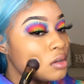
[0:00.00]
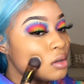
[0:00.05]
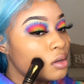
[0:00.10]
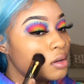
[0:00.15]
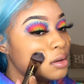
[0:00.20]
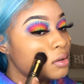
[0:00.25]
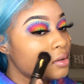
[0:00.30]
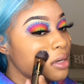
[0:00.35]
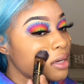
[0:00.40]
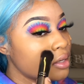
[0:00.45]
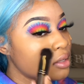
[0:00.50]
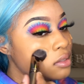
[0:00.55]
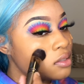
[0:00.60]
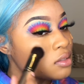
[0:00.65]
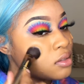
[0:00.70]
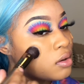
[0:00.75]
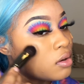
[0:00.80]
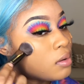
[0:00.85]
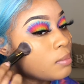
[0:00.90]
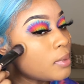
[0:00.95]
Okay,
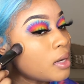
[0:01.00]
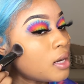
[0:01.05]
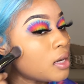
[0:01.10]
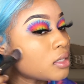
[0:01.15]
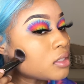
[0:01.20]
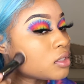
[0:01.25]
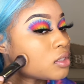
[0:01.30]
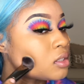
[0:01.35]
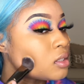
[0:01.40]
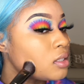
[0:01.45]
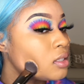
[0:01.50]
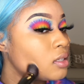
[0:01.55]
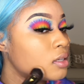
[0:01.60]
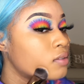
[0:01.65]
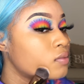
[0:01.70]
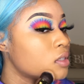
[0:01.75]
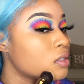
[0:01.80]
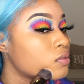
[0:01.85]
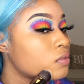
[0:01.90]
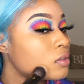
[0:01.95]
so I'm actually
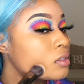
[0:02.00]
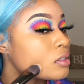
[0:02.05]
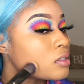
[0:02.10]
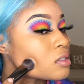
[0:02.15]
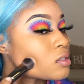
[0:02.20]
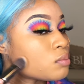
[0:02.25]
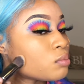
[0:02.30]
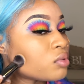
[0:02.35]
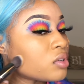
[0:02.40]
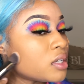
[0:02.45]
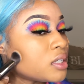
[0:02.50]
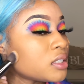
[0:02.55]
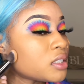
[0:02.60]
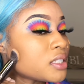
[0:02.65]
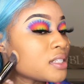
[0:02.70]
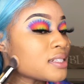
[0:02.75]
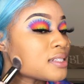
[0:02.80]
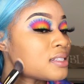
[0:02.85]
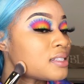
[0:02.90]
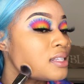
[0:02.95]
living for this
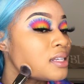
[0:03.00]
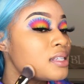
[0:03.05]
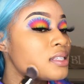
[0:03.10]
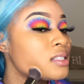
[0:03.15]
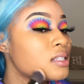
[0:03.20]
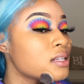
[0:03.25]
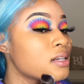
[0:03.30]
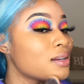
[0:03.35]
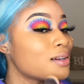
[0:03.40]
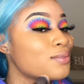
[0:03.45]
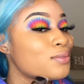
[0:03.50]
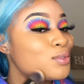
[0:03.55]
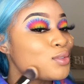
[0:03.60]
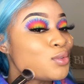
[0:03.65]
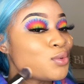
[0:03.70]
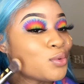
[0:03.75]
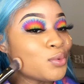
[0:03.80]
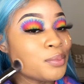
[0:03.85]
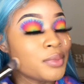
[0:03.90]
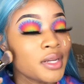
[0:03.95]
brush. It's dense enough
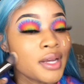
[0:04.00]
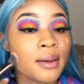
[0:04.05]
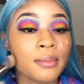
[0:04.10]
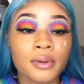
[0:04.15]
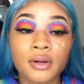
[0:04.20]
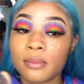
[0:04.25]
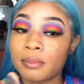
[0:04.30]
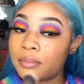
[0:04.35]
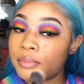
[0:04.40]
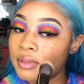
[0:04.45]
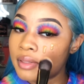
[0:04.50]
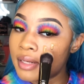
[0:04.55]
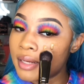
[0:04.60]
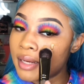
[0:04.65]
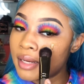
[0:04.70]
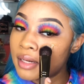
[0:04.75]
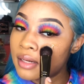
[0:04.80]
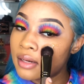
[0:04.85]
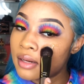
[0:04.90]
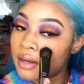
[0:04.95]
to be able to
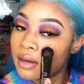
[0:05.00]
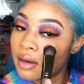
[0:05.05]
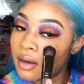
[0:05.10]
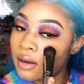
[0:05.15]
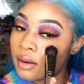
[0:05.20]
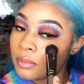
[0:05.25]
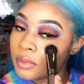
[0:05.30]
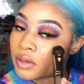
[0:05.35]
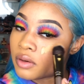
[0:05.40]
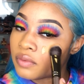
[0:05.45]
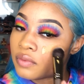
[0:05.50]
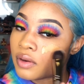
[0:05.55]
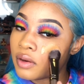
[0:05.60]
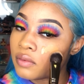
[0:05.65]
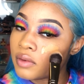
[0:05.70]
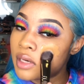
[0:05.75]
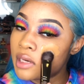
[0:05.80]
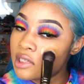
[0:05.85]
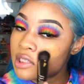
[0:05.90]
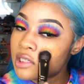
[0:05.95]
blend your
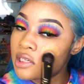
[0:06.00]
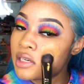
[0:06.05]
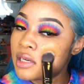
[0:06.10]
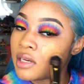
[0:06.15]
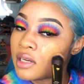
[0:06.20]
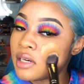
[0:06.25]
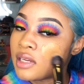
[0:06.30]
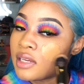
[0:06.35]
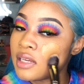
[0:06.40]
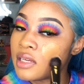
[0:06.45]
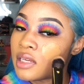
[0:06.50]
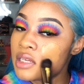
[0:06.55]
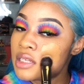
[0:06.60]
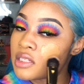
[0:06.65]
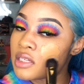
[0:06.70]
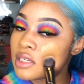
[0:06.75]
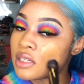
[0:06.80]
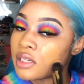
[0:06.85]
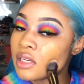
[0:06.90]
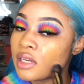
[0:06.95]
foundation in
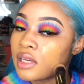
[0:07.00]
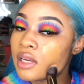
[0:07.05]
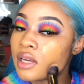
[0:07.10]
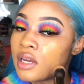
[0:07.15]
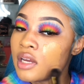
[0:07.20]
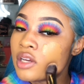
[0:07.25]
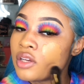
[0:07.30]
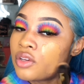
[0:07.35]
easily.